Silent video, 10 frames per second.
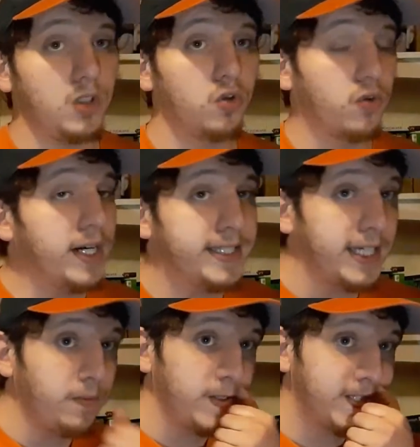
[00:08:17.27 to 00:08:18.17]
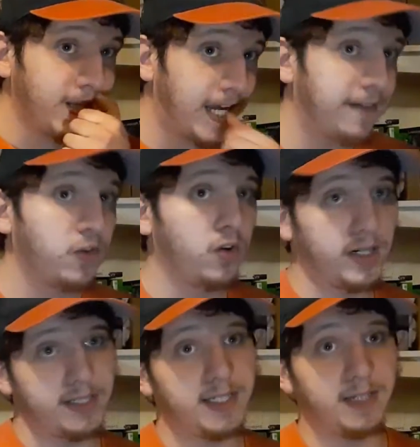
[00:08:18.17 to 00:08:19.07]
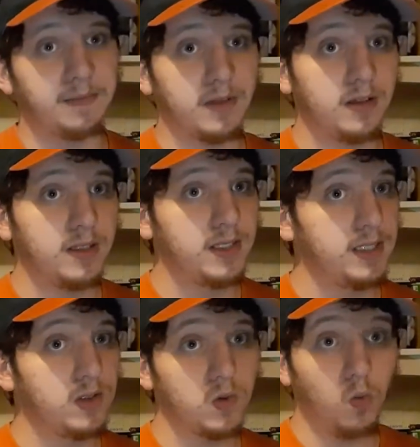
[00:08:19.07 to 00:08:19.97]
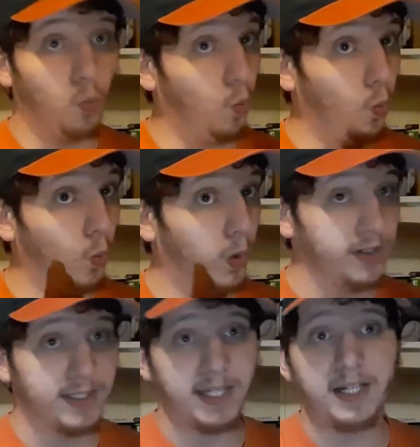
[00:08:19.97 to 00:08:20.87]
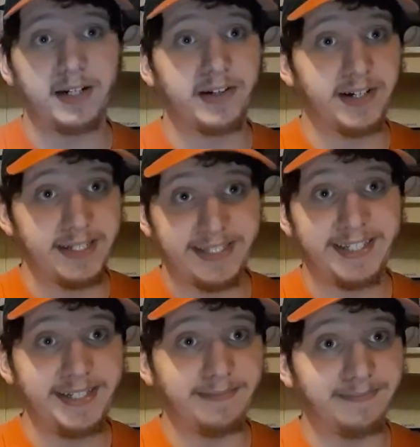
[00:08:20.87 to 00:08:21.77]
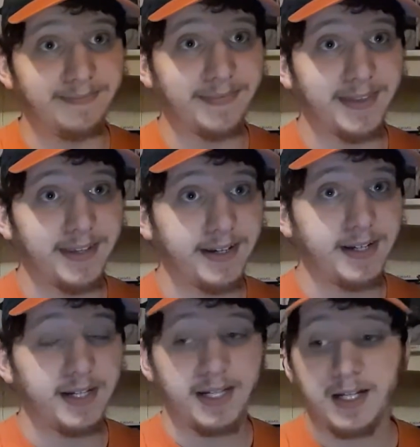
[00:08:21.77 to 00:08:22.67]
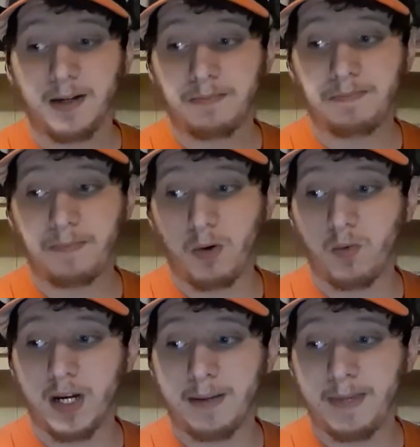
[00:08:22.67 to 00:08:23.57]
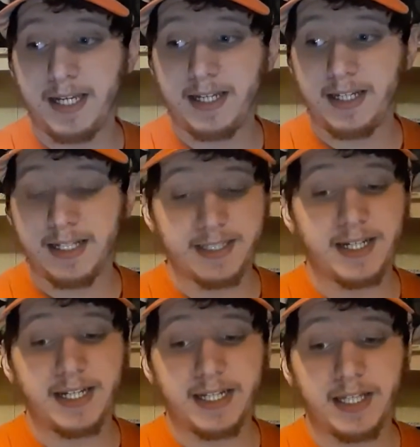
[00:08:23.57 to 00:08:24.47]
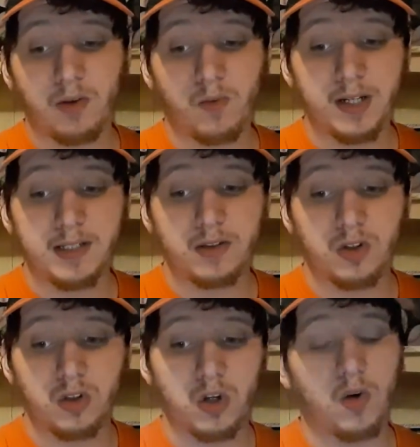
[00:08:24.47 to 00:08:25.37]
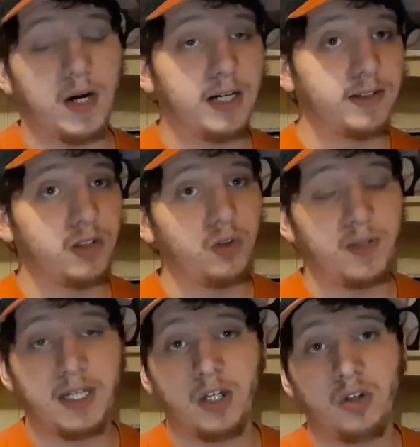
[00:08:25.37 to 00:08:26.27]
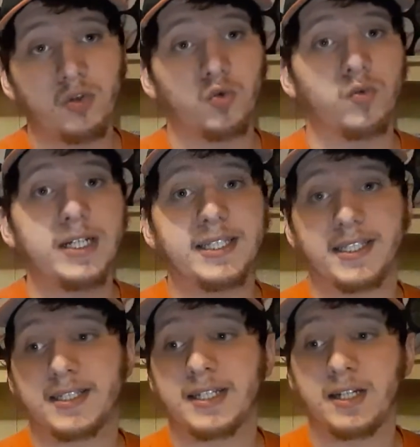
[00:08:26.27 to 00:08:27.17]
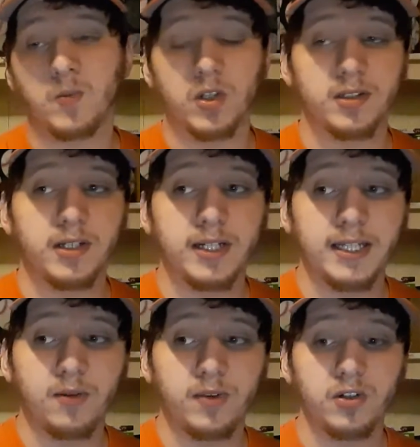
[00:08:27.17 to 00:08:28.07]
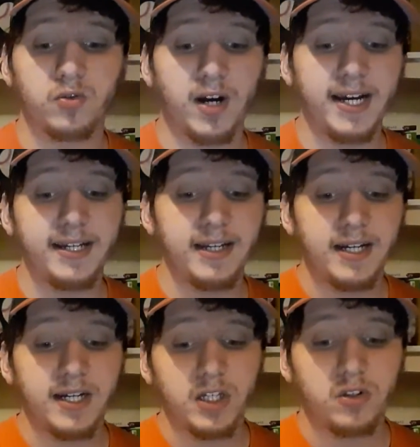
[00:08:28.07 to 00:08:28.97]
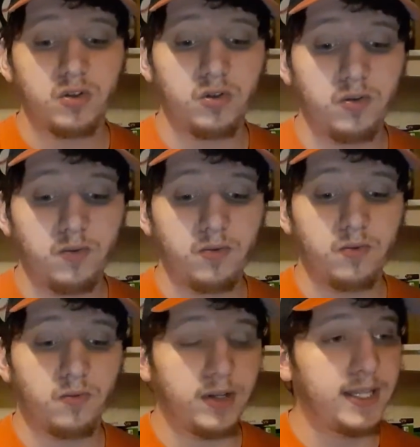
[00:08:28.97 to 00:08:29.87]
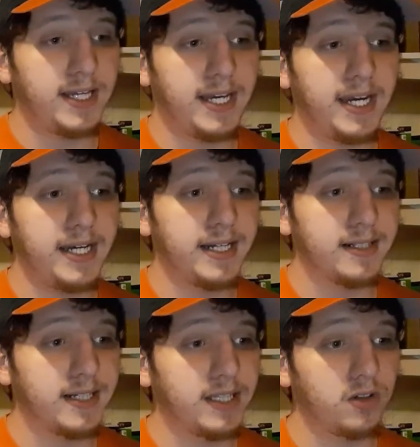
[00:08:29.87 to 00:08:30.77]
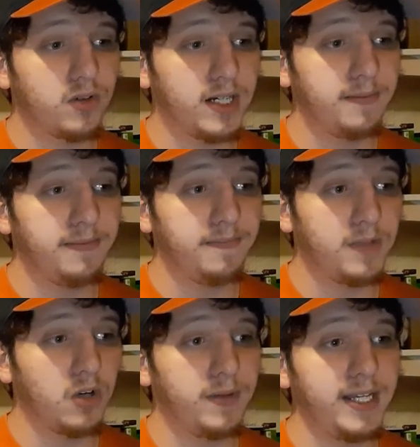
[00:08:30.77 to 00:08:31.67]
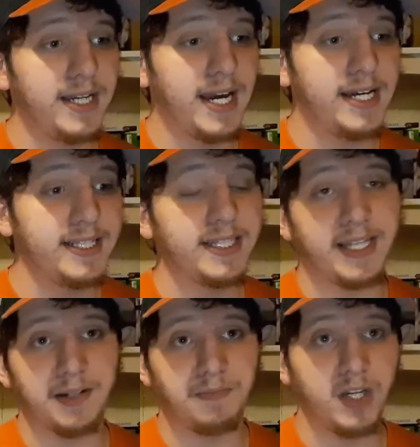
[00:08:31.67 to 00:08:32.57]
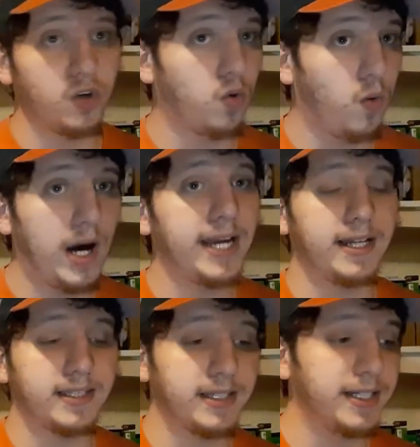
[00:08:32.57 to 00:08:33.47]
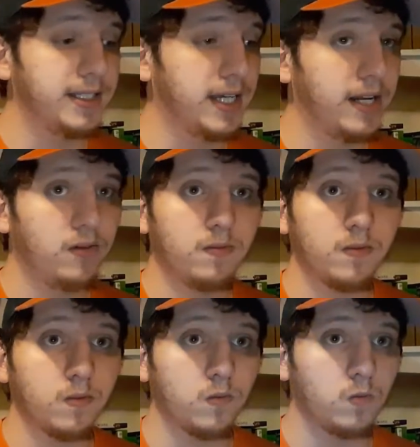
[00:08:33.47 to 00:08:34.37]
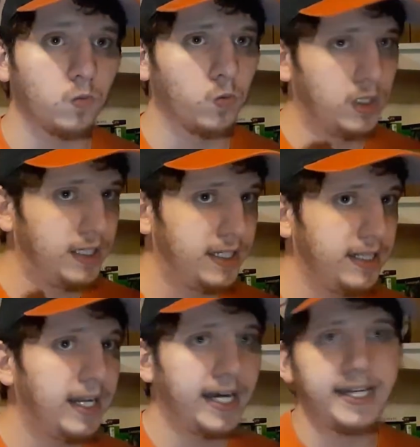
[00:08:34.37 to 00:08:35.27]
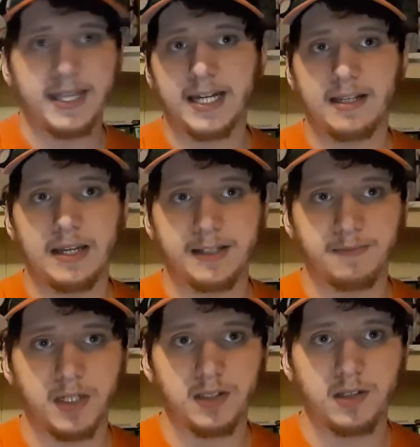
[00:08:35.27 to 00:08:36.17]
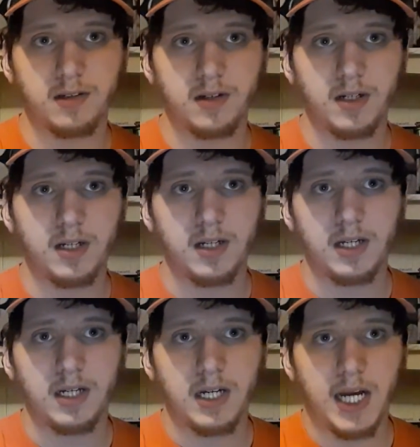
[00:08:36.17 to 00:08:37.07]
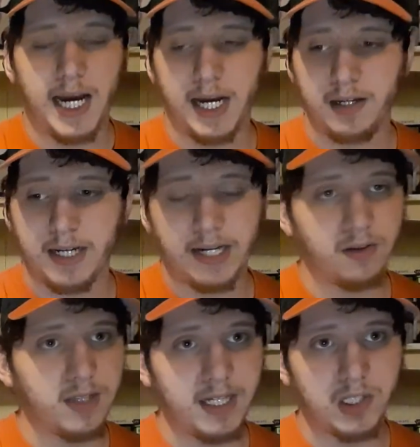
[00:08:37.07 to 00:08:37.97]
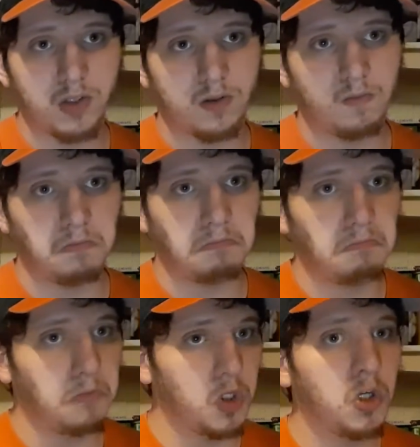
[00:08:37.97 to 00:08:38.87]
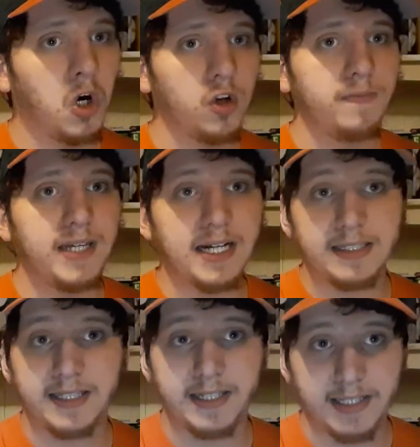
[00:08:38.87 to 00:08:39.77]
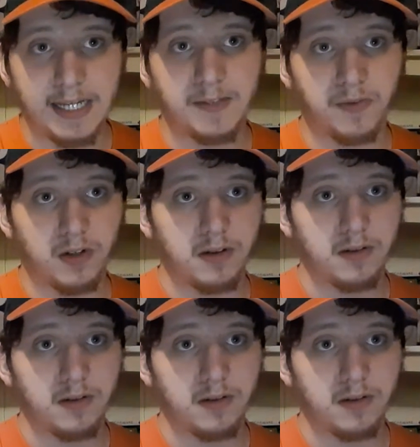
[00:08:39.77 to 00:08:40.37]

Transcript: Great team. We still have a great team. We're still a great team, but we're not making. It's not like they want to go out and do any huge risks anymore. It's not like they want to try to do what they can. It's like they're being hesitant, being quiet, and I don't really like that as much. I don't think it's going to be as successful